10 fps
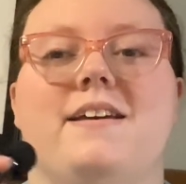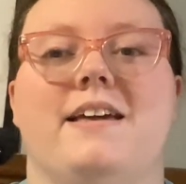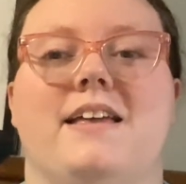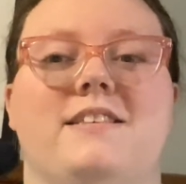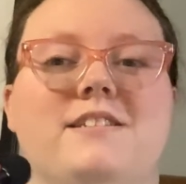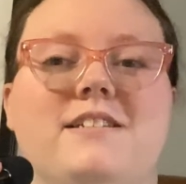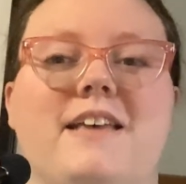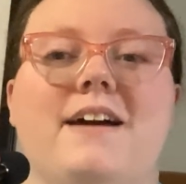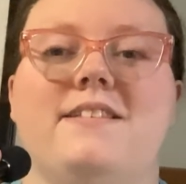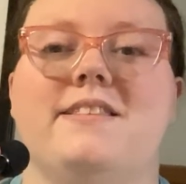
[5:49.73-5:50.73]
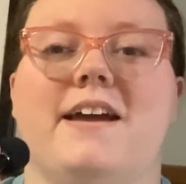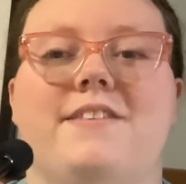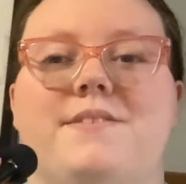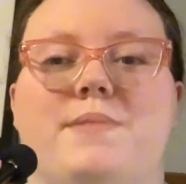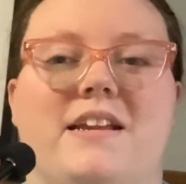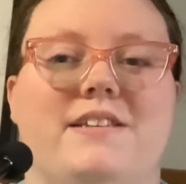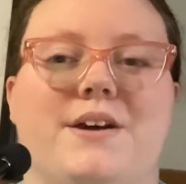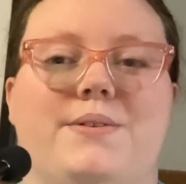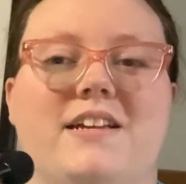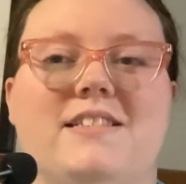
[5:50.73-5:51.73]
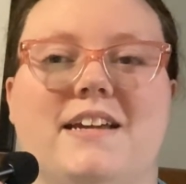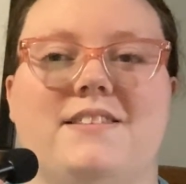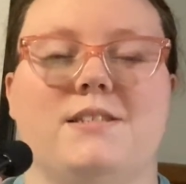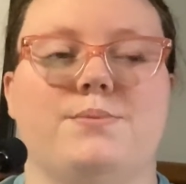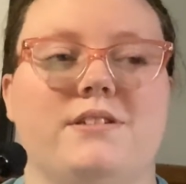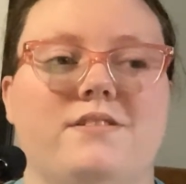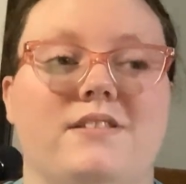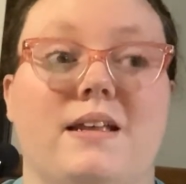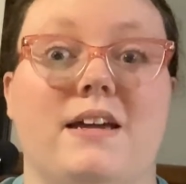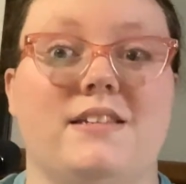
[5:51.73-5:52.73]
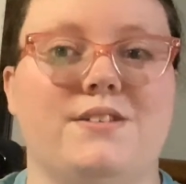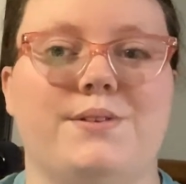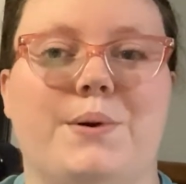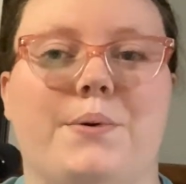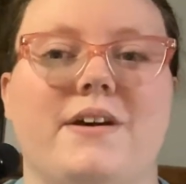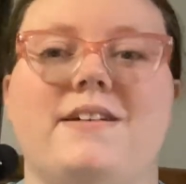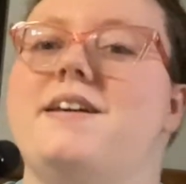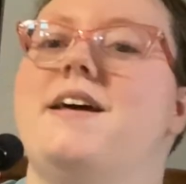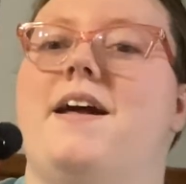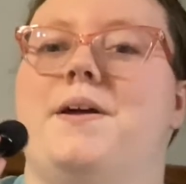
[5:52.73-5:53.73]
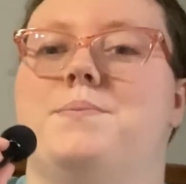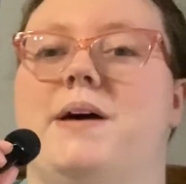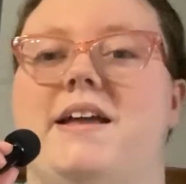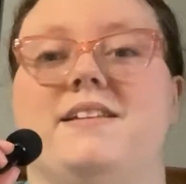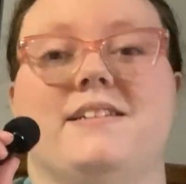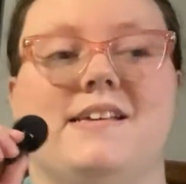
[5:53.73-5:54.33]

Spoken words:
it's exactly like the mini donuts and the sprinkles that I did record, but